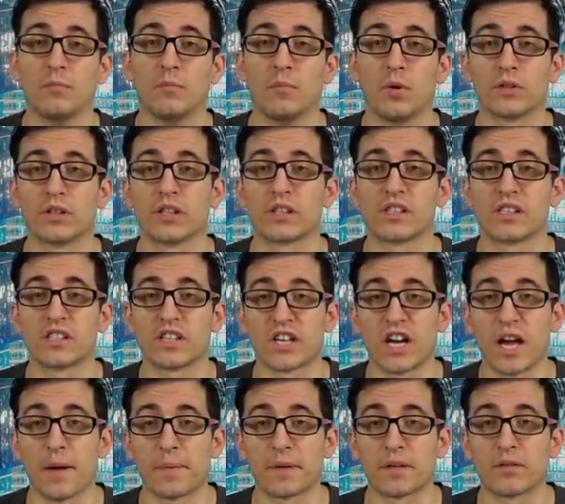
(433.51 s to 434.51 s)
uh, models that are
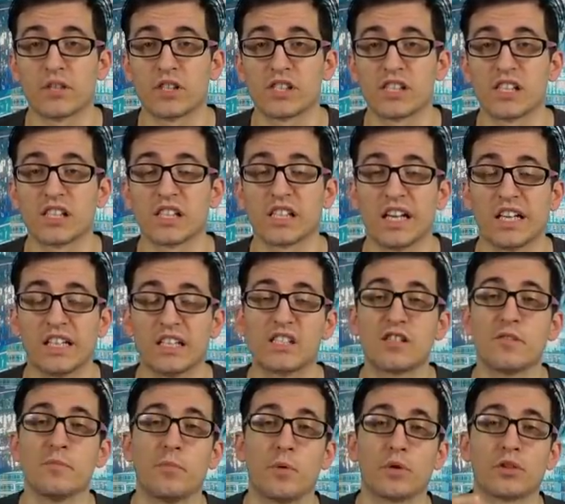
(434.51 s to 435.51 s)
happening recently and
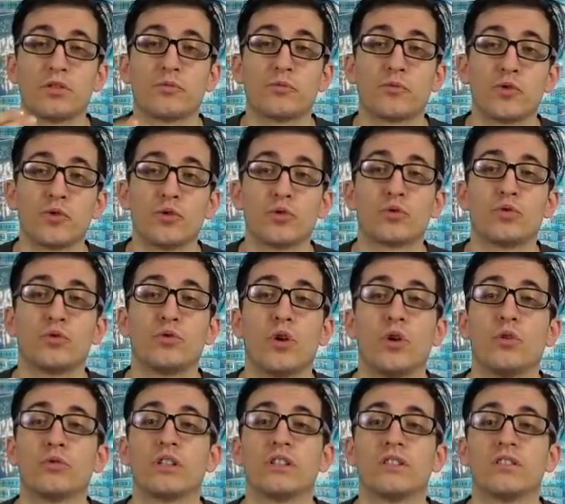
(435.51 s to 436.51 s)
it's important for you to
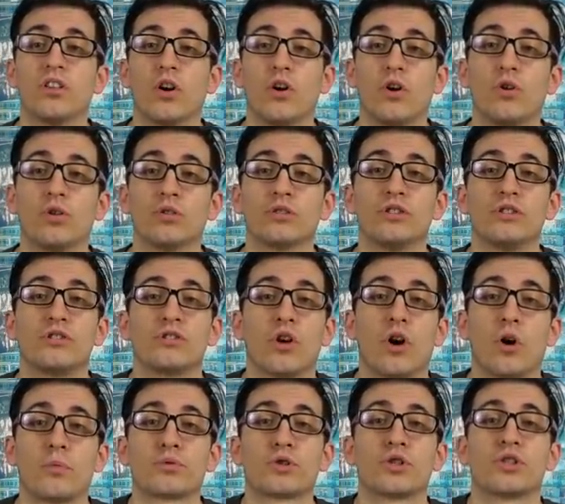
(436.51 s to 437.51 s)
know that all these
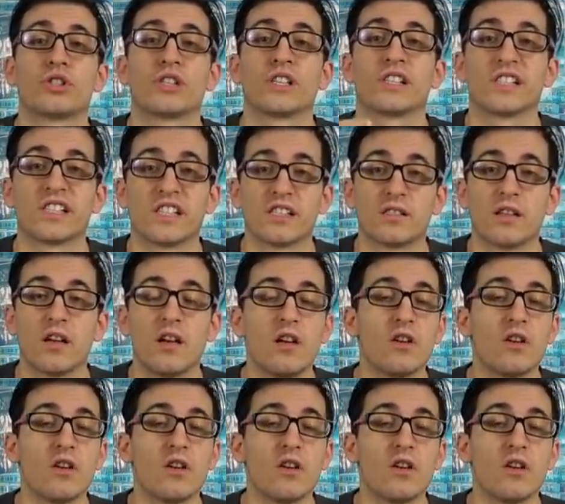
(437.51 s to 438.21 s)
options exist.